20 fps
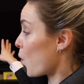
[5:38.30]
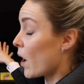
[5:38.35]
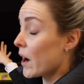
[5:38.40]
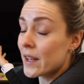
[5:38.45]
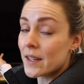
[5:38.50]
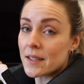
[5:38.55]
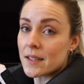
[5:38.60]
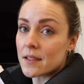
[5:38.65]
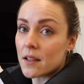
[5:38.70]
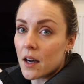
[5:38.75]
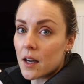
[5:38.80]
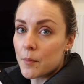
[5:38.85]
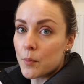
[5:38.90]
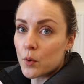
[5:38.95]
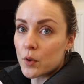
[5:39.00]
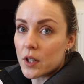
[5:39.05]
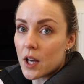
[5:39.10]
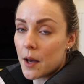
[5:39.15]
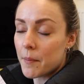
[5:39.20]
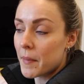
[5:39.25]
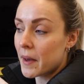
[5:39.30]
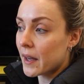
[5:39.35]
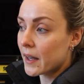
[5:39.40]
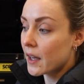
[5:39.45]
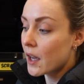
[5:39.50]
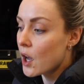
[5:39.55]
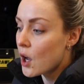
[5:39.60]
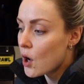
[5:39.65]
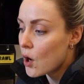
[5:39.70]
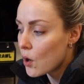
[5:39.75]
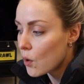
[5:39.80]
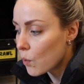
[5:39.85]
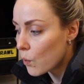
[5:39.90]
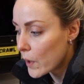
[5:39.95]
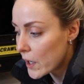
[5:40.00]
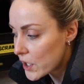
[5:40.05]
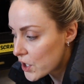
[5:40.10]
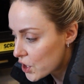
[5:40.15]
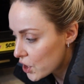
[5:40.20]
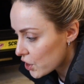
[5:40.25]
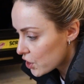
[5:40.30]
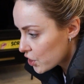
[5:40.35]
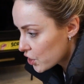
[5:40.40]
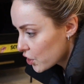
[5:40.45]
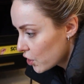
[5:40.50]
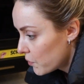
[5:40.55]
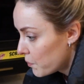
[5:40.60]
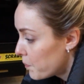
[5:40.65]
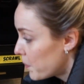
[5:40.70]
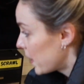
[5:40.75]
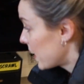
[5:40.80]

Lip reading: white sideboard coming, which should